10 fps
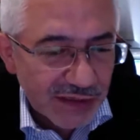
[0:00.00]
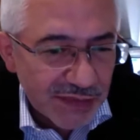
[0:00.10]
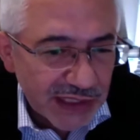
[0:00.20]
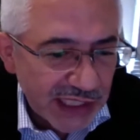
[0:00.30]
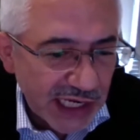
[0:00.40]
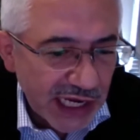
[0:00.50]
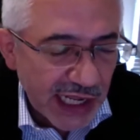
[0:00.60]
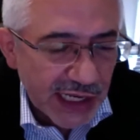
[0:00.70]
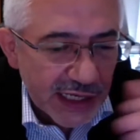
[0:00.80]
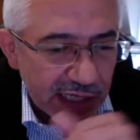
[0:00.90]
For
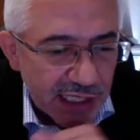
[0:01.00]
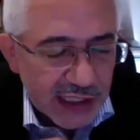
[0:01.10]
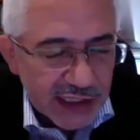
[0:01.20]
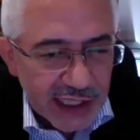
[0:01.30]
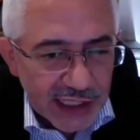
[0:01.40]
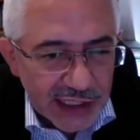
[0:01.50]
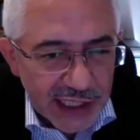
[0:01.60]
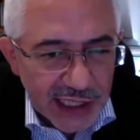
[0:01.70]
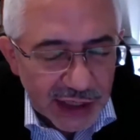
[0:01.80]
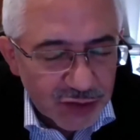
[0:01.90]
example, the case
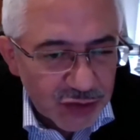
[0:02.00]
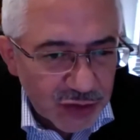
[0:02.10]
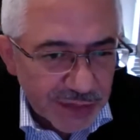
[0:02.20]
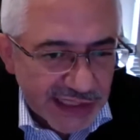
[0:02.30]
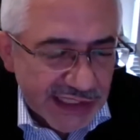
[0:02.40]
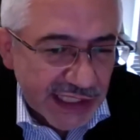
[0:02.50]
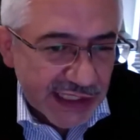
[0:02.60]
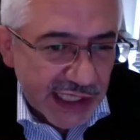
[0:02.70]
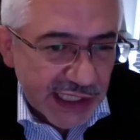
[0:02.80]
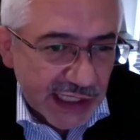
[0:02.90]

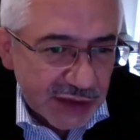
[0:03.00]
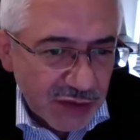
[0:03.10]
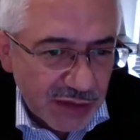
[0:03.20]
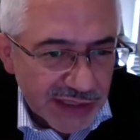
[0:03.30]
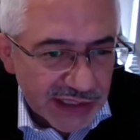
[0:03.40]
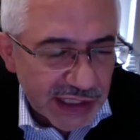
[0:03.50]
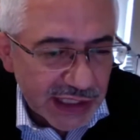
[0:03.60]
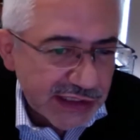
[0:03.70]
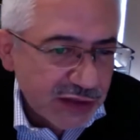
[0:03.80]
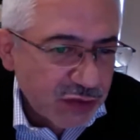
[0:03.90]
of the
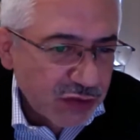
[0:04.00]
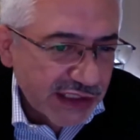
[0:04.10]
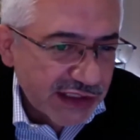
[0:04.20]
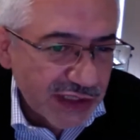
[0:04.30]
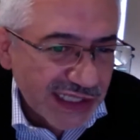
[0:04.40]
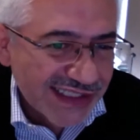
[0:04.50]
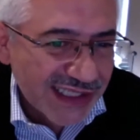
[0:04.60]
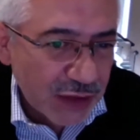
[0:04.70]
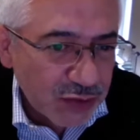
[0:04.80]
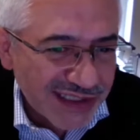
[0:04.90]
controversy that has the
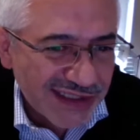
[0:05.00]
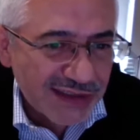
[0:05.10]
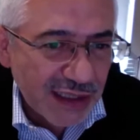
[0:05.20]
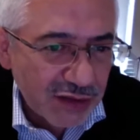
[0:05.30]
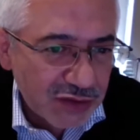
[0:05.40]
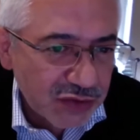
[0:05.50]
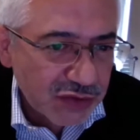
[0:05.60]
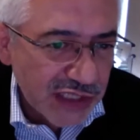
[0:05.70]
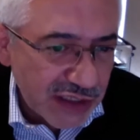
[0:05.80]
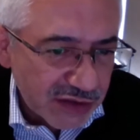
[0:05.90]
National Institute
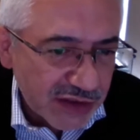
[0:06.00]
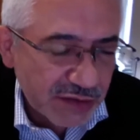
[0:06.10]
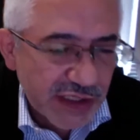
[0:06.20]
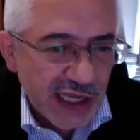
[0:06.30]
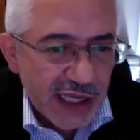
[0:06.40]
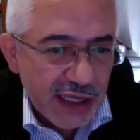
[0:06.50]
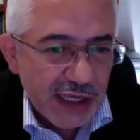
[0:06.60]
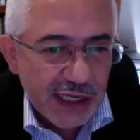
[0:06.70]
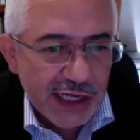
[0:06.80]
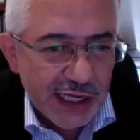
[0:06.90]
of the US.